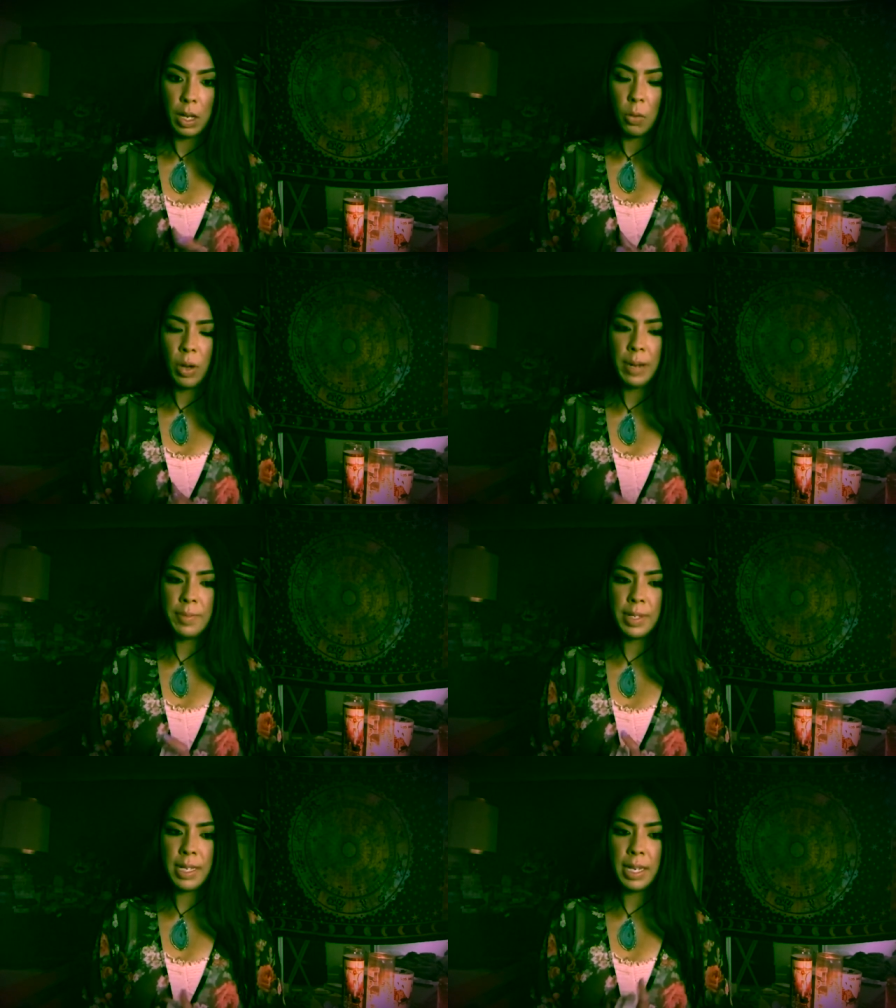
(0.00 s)
what
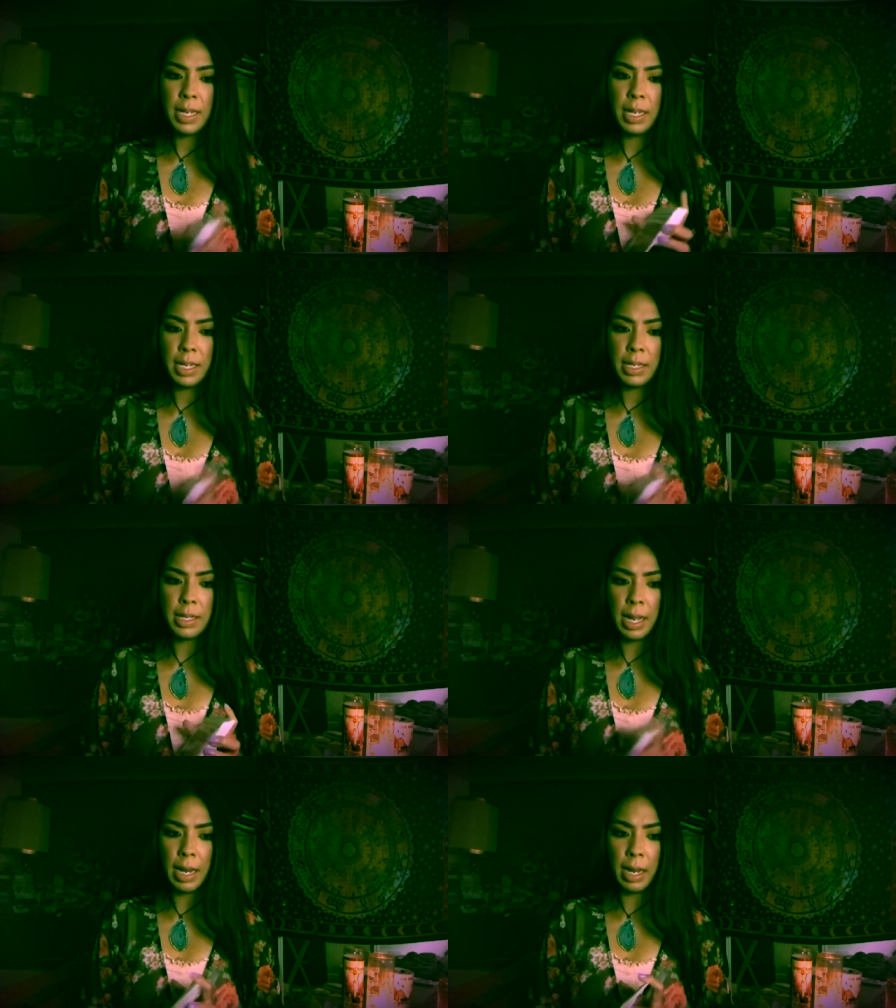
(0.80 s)
I'm seeing is
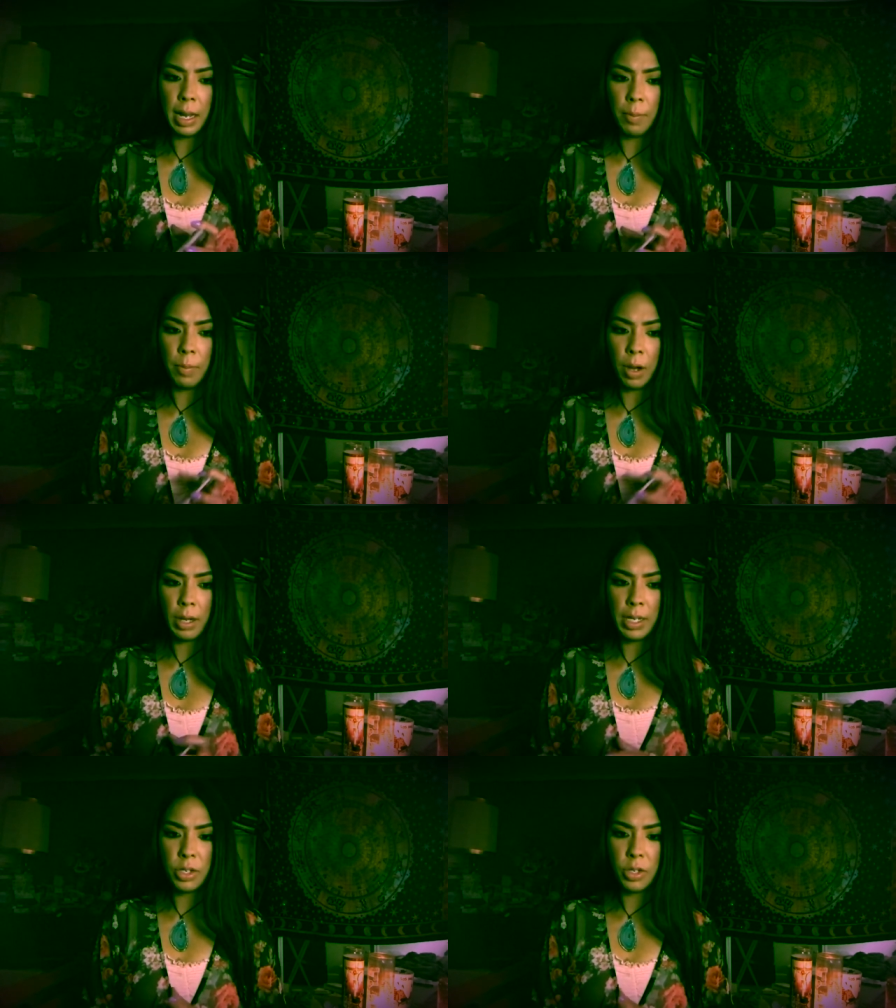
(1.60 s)
that um,
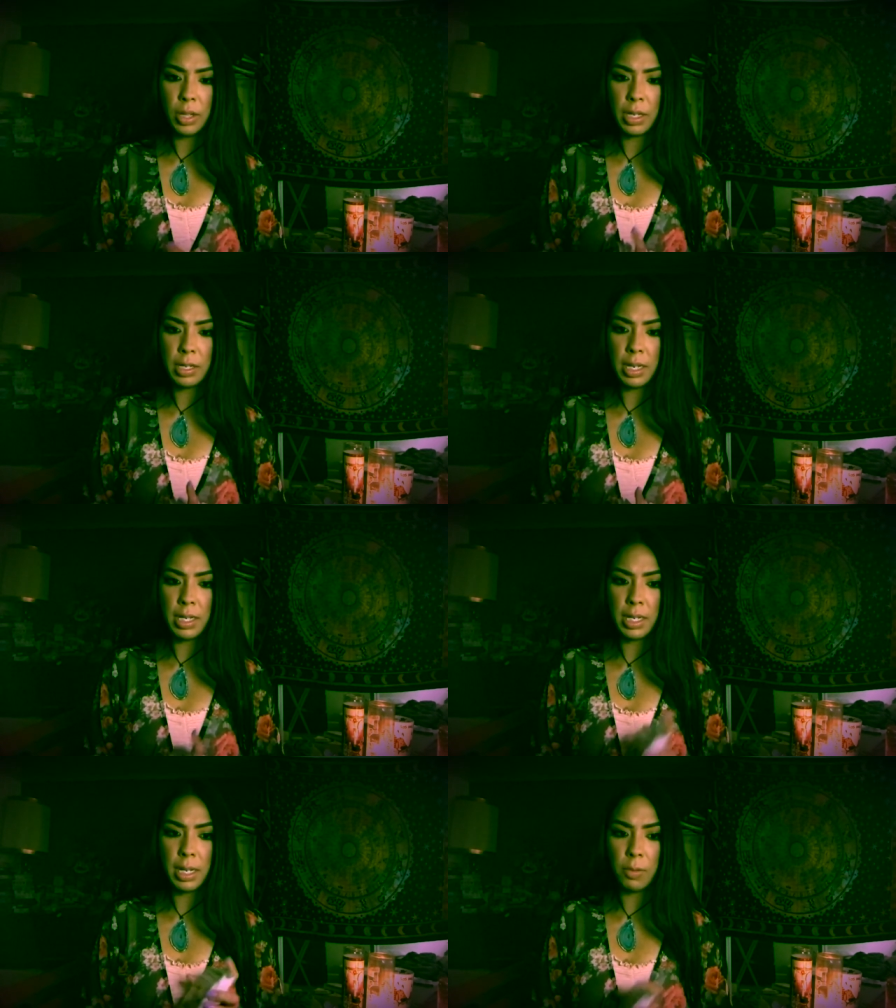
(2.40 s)
August
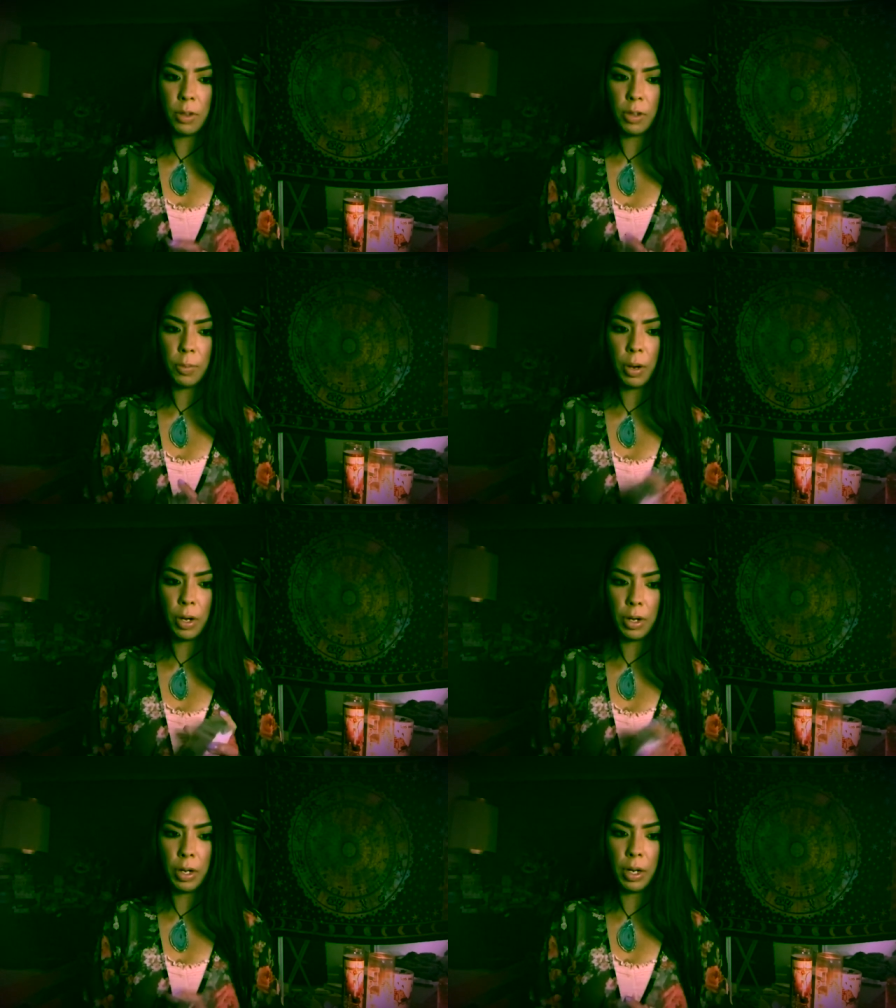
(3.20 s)
2018 with your
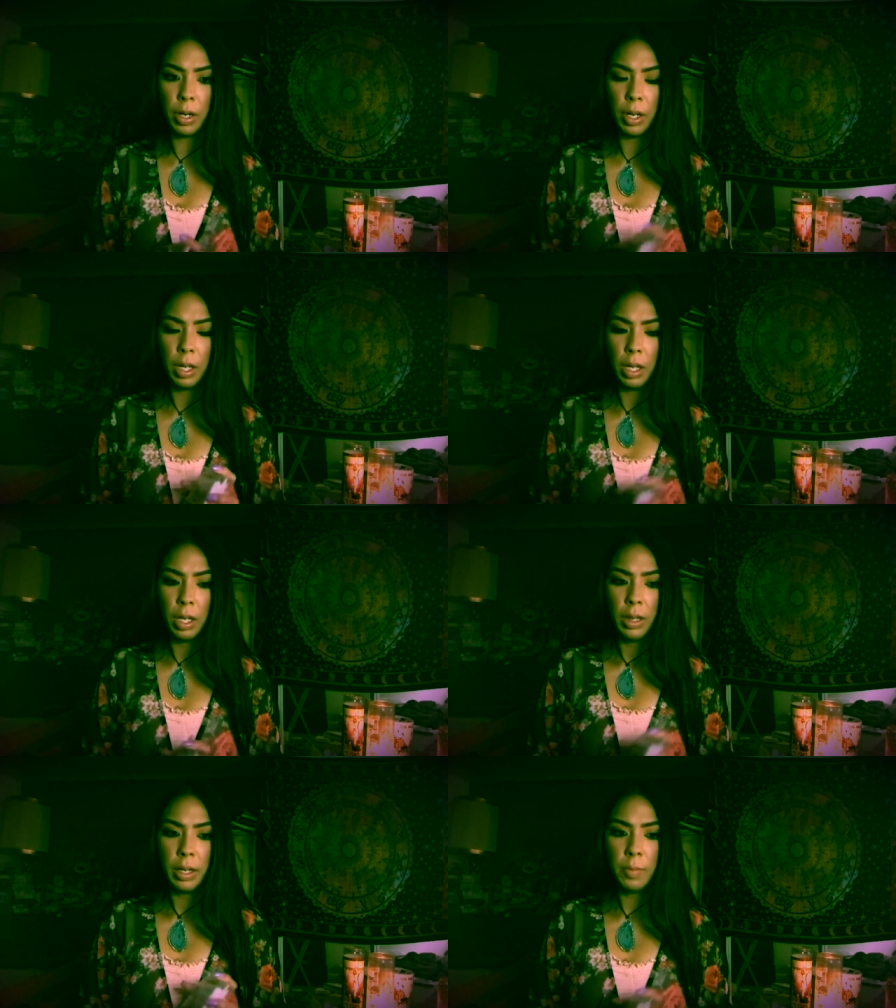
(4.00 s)
partner,
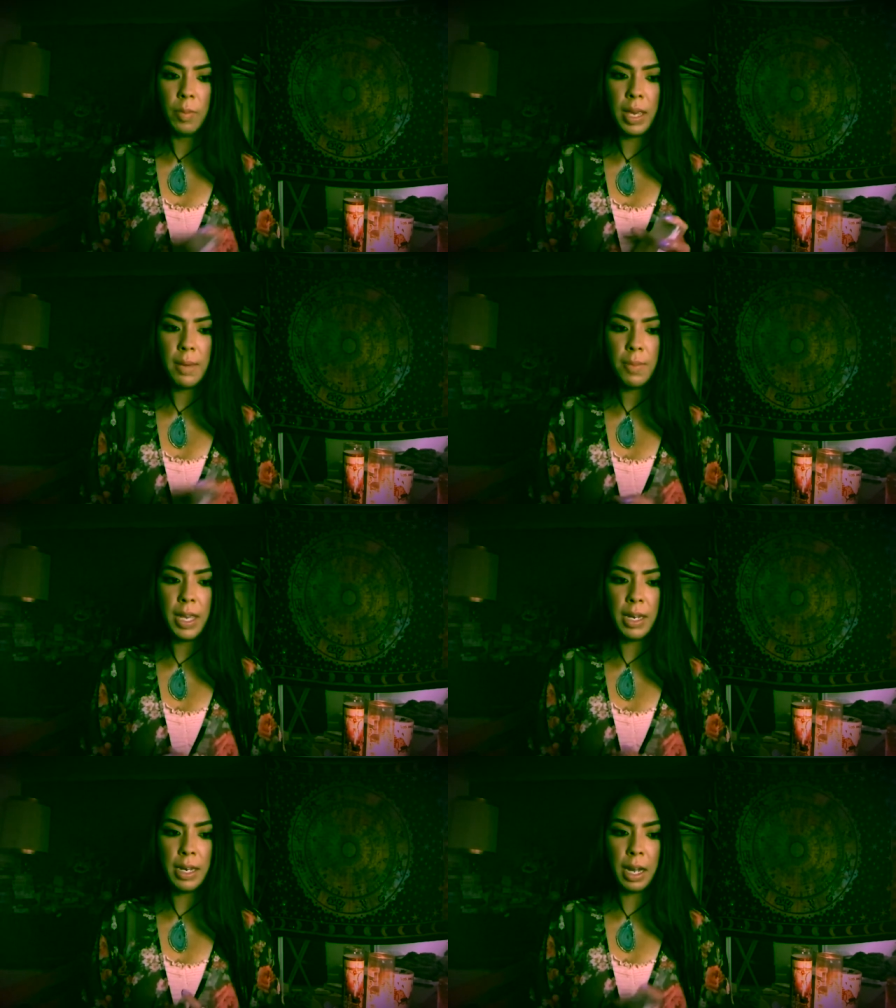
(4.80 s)
there may
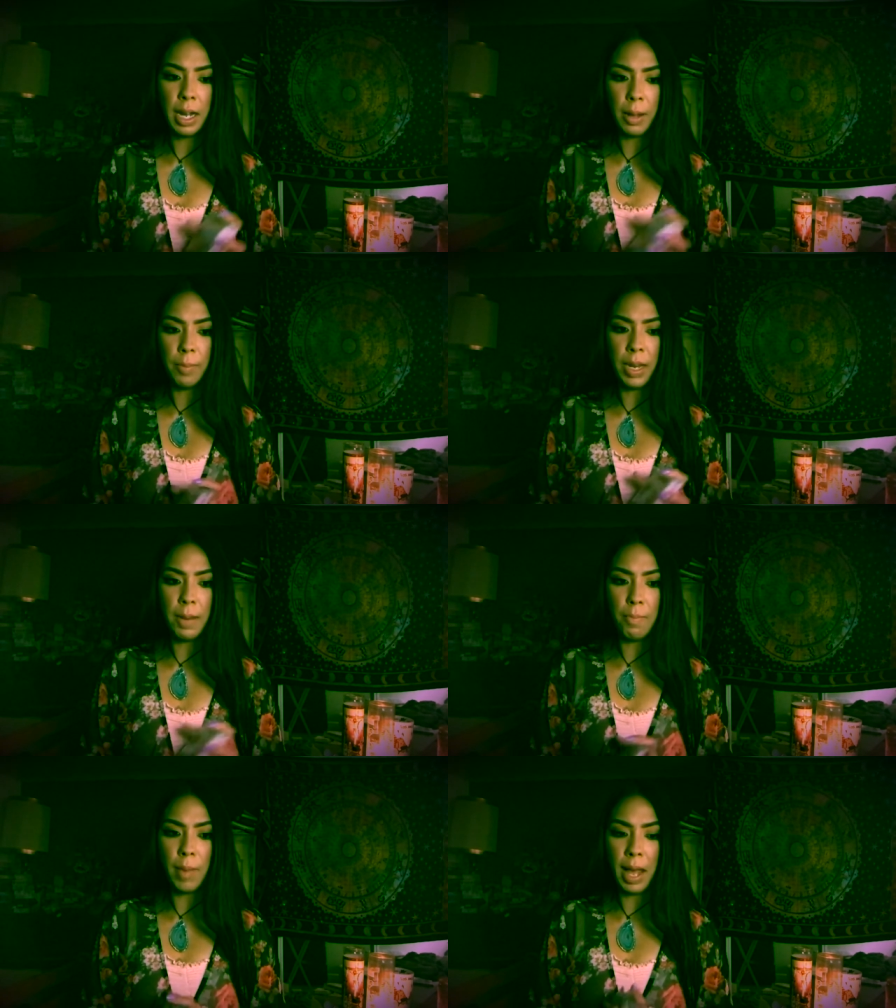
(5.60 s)
be an, um, an
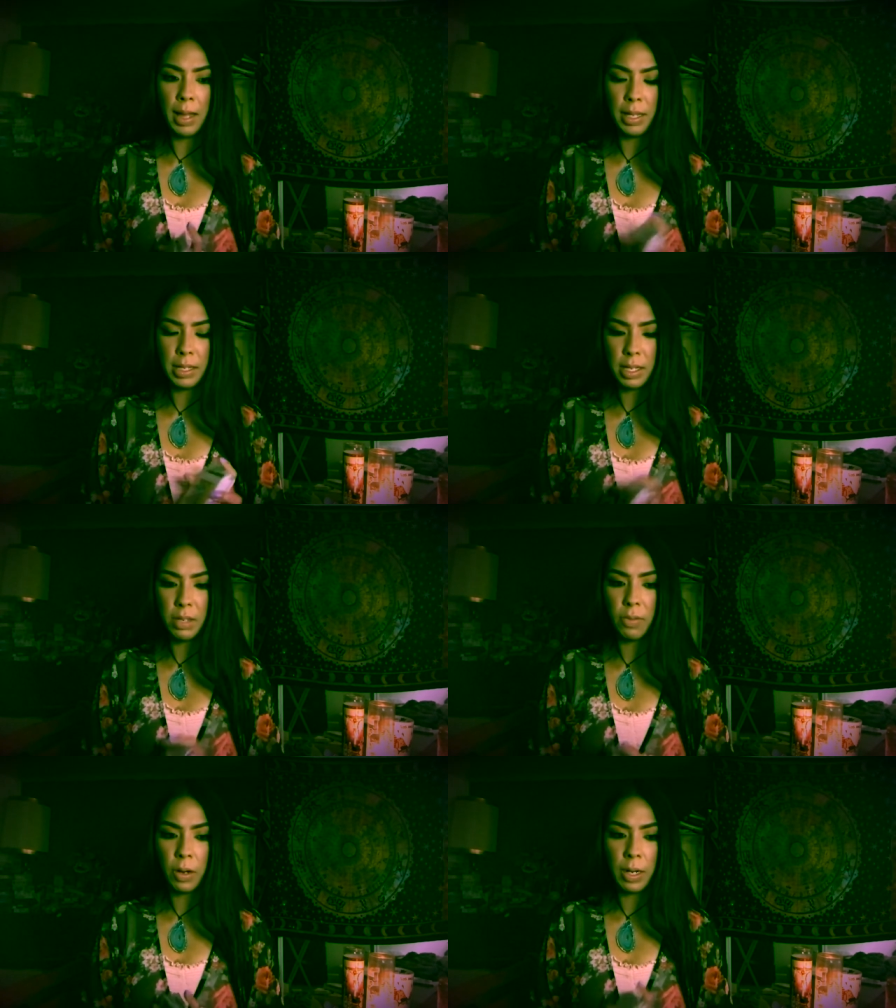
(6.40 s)
imbalance
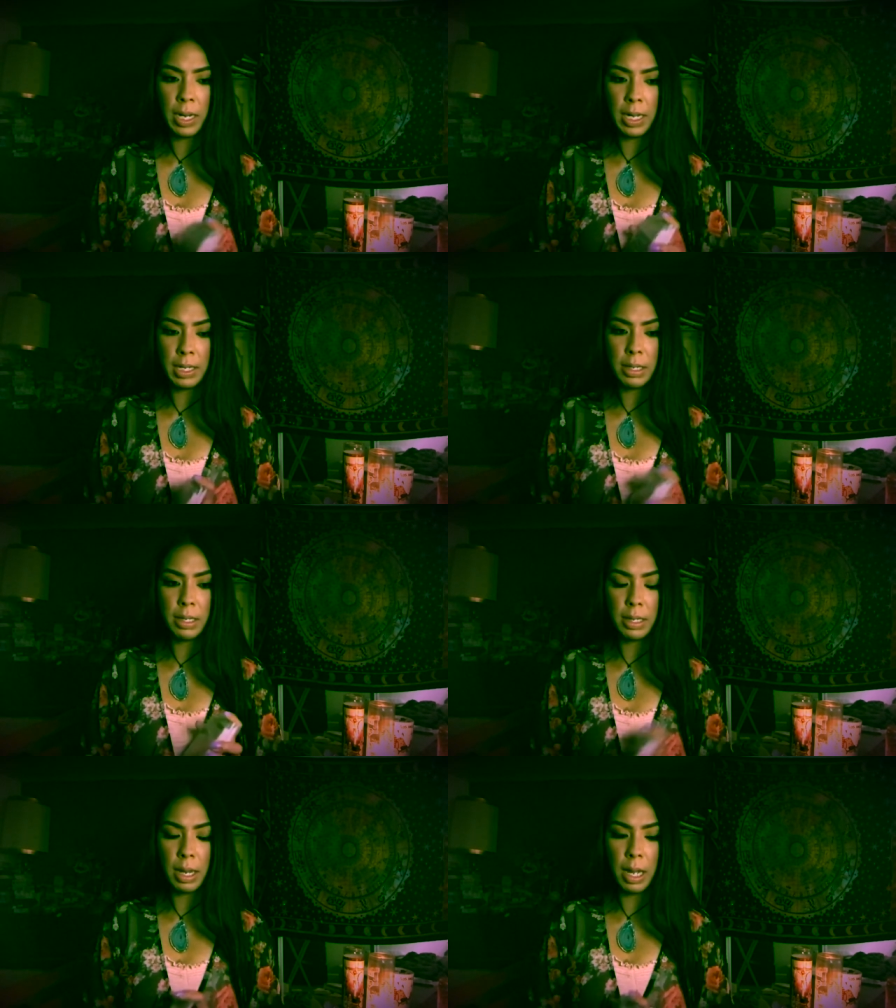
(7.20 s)
as far
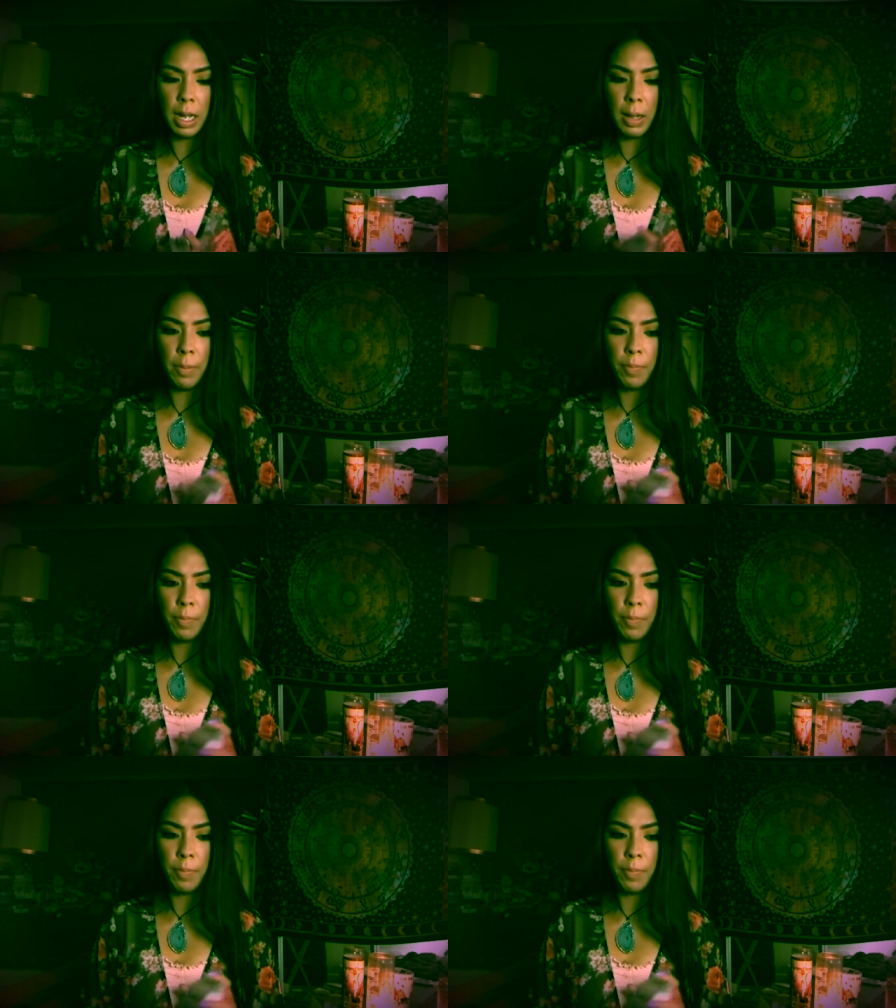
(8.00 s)
as uh,